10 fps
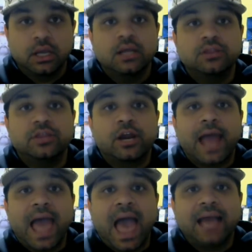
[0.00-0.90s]

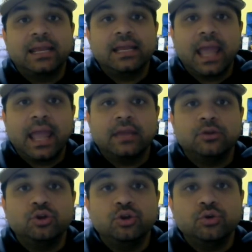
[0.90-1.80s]
They're adding a
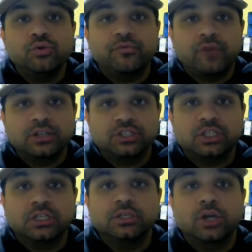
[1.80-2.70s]
new
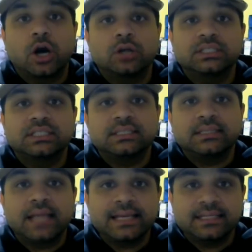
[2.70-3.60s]
function called
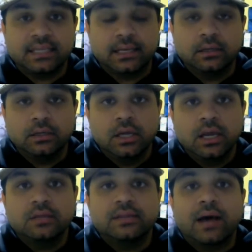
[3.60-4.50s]
slicing
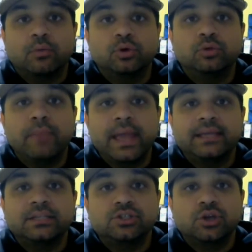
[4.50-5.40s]
that will
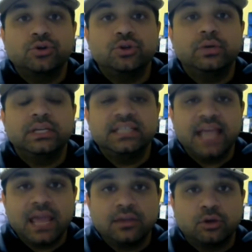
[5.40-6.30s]
make it so you can
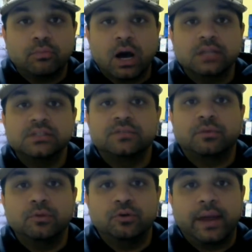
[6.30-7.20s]
take your mods
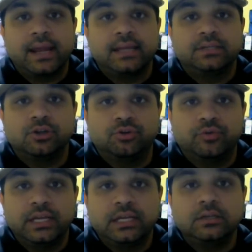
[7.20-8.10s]
from gray to
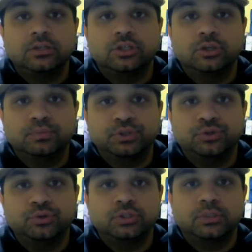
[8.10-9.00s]
green to
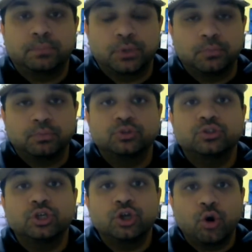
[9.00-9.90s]
blue to purple
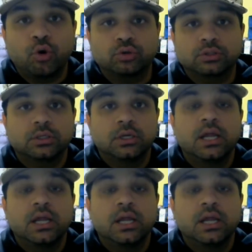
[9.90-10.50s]
to gold.